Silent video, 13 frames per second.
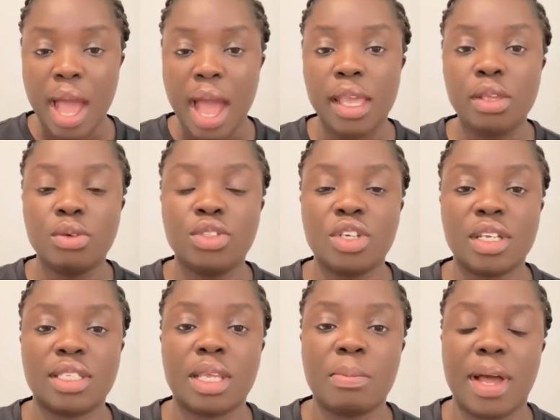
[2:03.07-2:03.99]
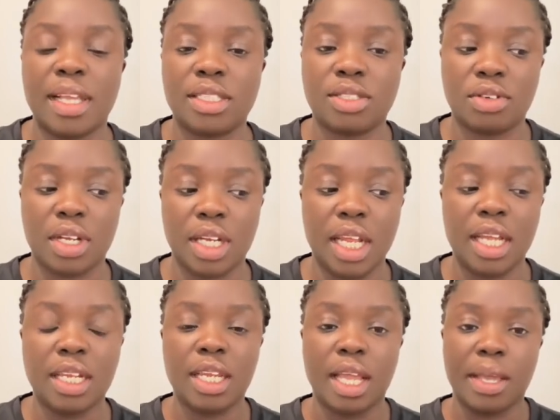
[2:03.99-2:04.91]
and you just keep answering.
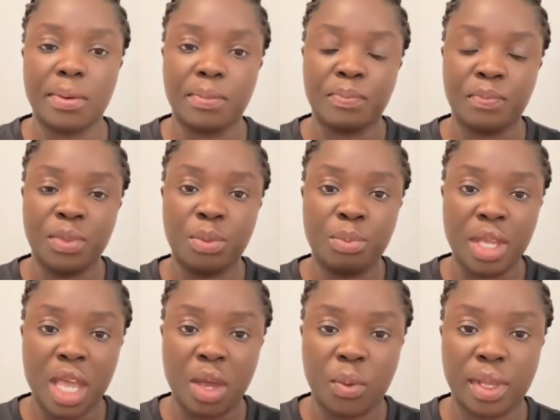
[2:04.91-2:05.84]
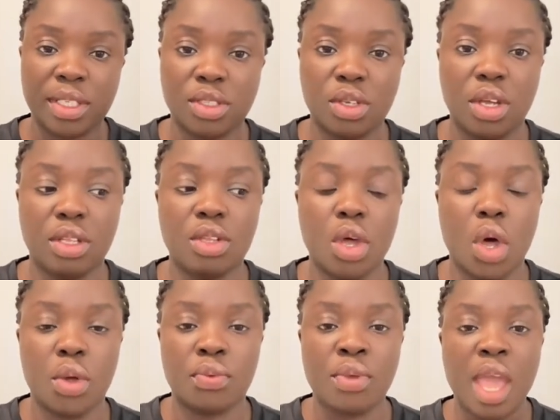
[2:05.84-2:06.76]
Then there will be a question
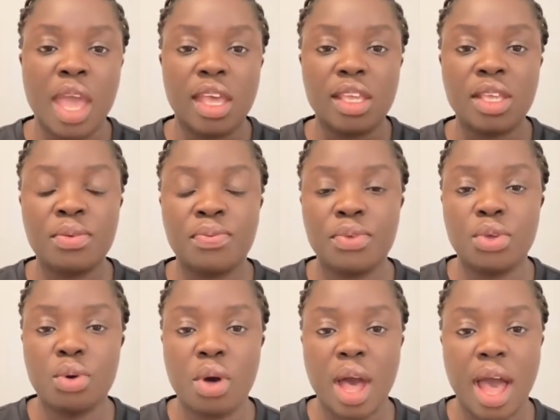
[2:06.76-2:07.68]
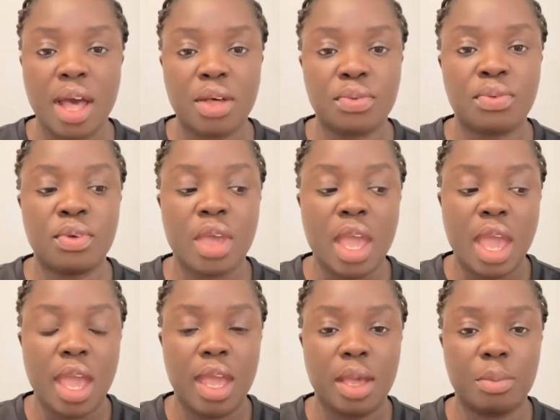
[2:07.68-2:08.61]
of if you have
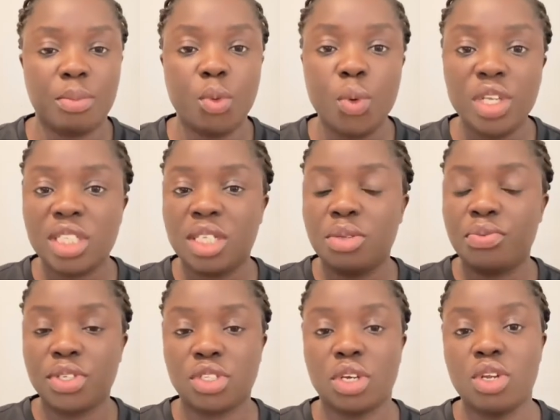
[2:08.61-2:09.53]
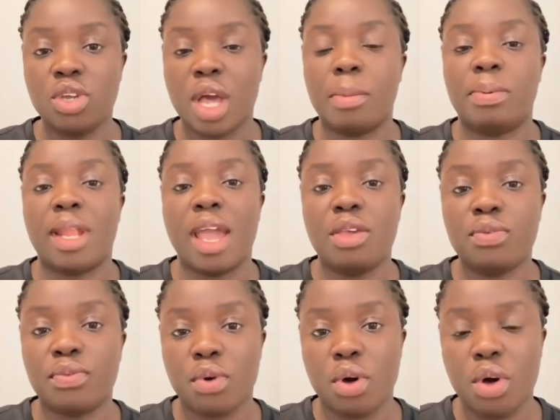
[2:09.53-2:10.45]
which division you're applying
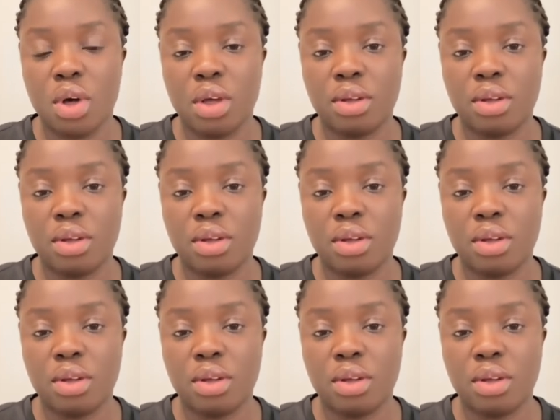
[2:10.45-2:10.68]
for